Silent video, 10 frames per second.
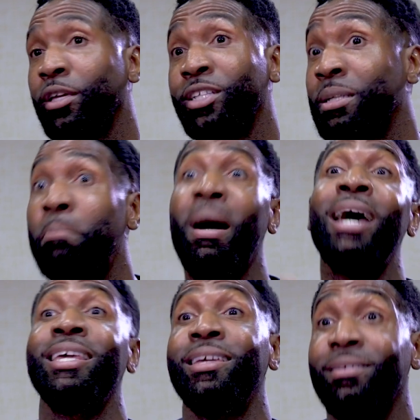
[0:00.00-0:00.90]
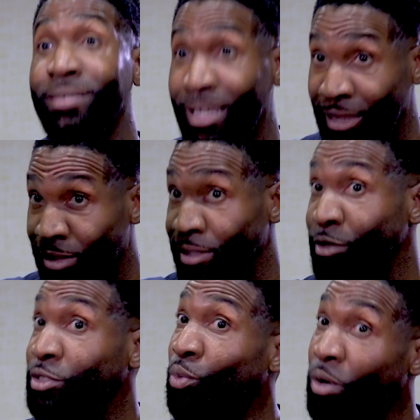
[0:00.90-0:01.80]
It's a body. They literally
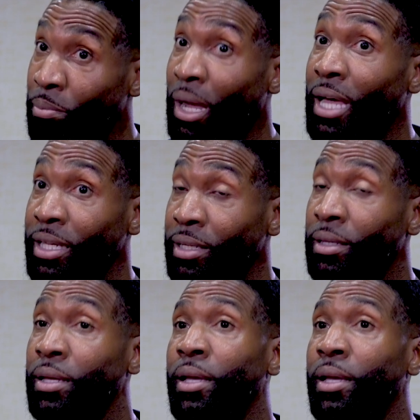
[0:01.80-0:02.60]
use the word body.